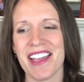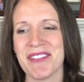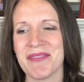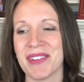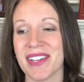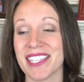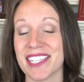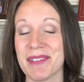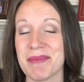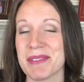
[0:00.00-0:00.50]

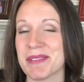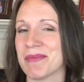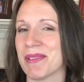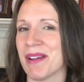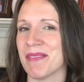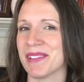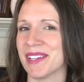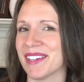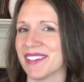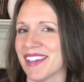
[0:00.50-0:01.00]
my lips
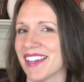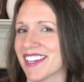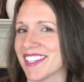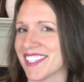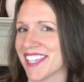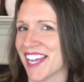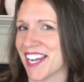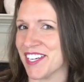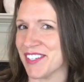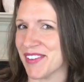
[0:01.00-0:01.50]
probably are not as
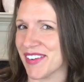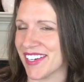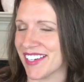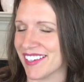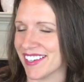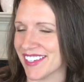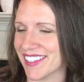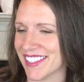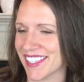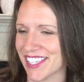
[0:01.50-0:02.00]

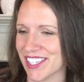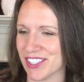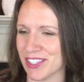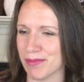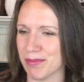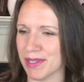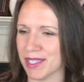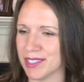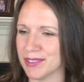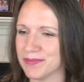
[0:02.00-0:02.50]
hydrated as they
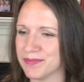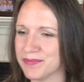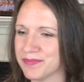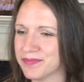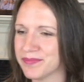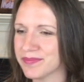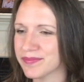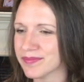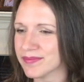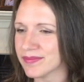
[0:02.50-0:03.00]
should be.
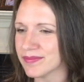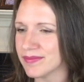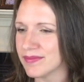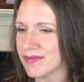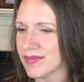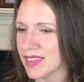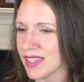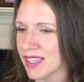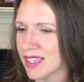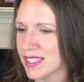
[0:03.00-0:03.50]

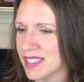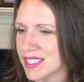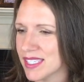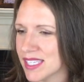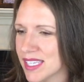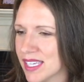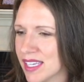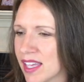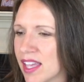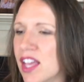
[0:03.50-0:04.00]
Let's
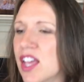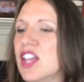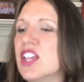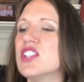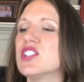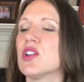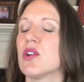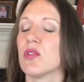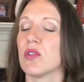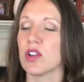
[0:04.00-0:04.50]
see.
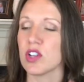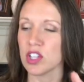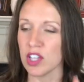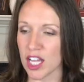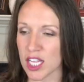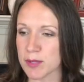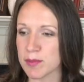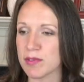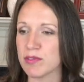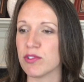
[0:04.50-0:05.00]
So
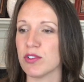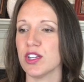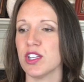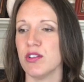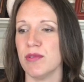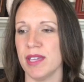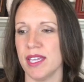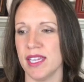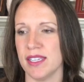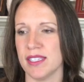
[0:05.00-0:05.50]
gloss before you
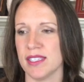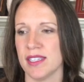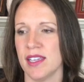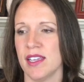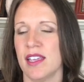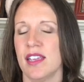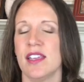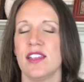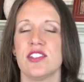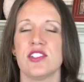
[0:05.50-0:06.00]
eat.
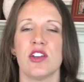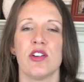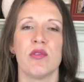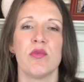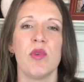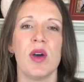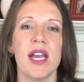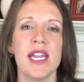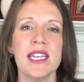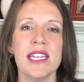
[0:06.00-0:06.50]
So
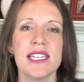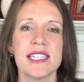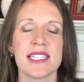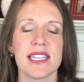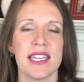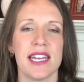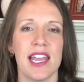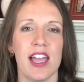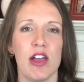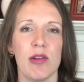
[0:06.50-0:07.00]
one, it's
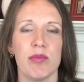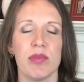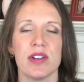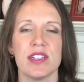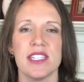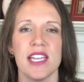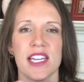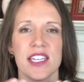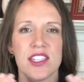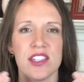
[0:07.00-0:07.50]
going to help
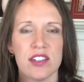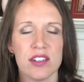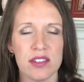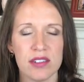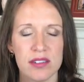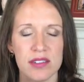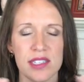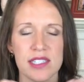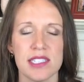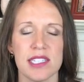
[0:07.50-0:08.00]

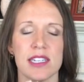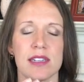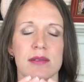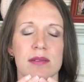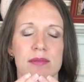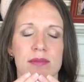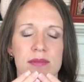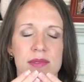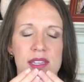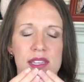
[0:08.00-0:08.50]
it's going to
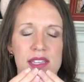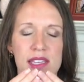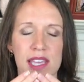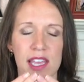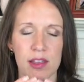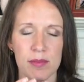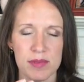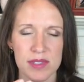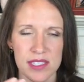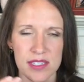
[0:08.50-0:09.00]

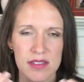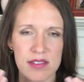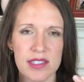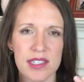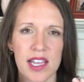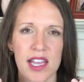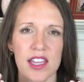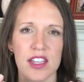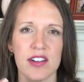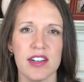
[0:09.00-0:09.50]
help seal the
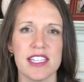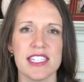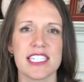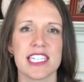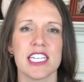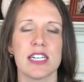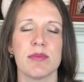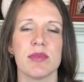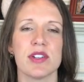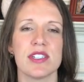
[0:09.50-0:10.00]
color, and it's
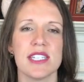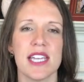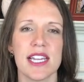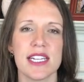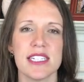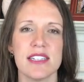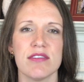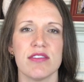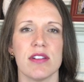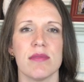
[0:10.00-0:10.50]
going to
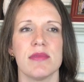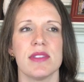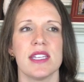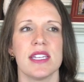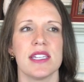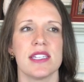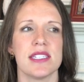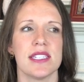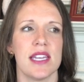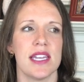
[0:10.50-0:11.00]
protect it from
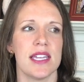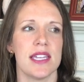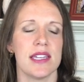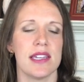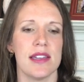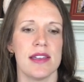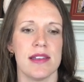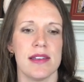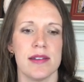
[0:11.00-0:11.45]
things like